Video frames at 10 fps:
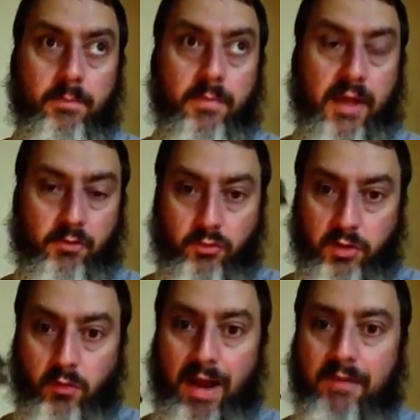National
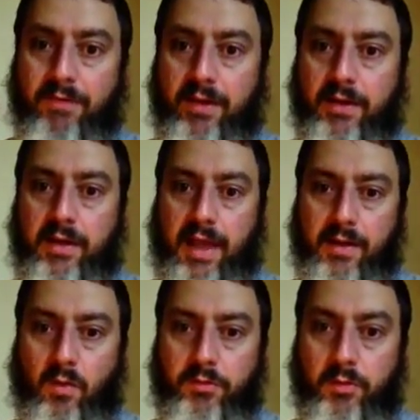Geographic and
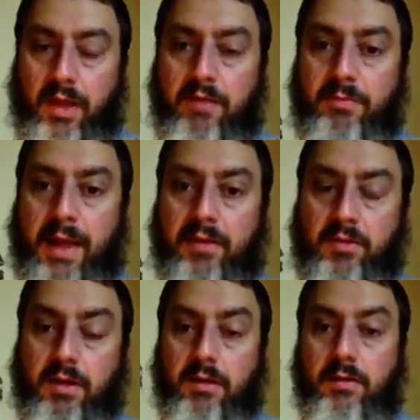also in Life
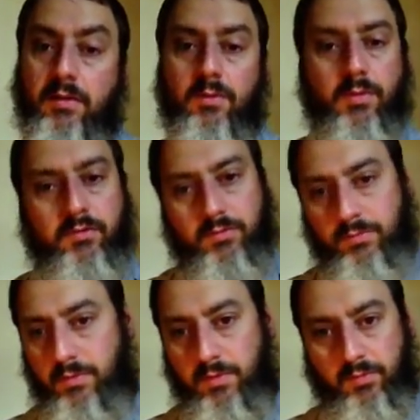magazine, which
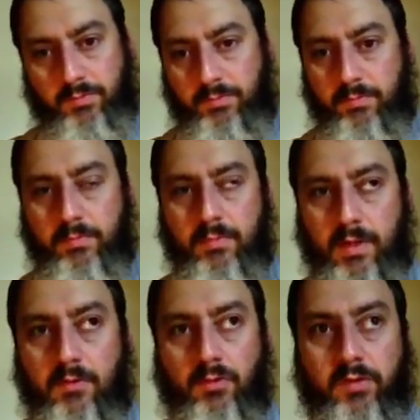is
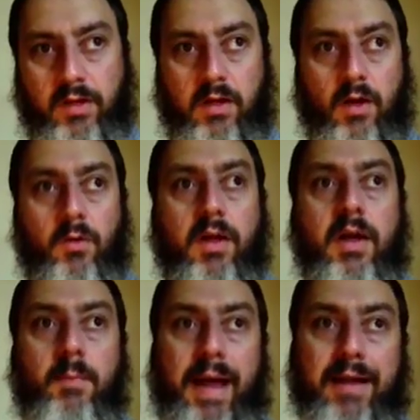interesting to note.
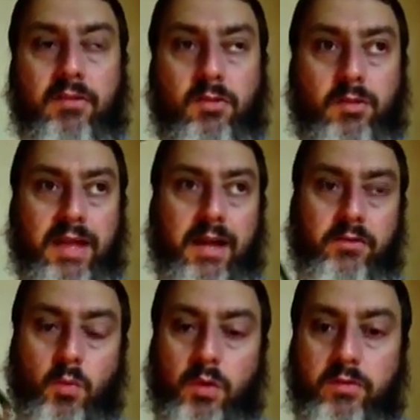Back in
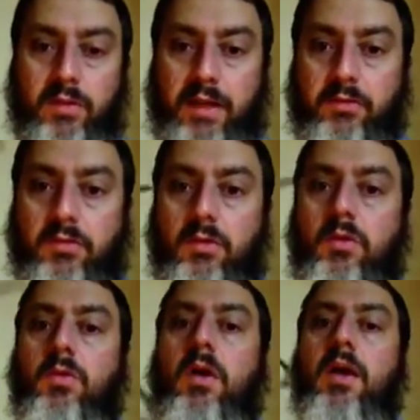2001,
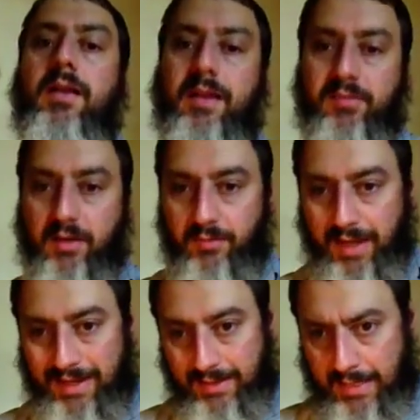2002, they said
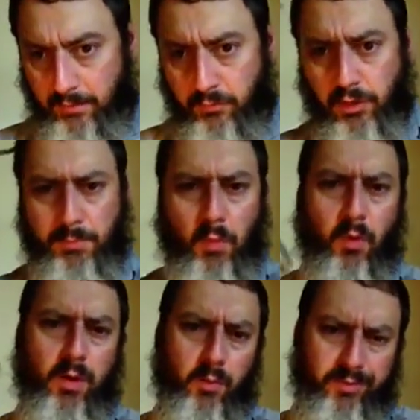at the end of cheap
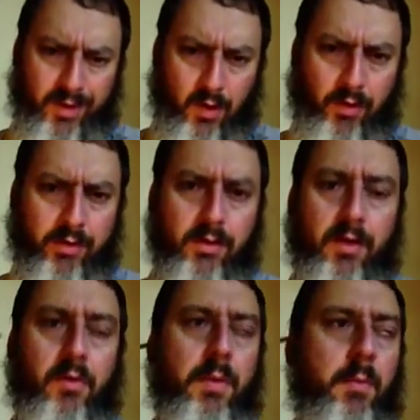oil was the article. I
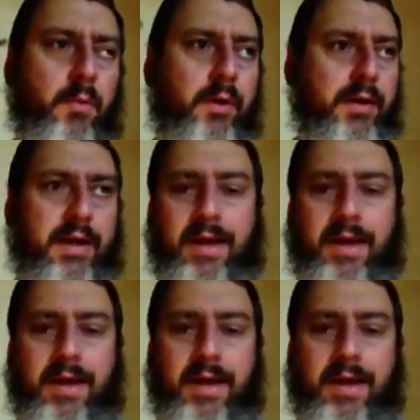remember it, and I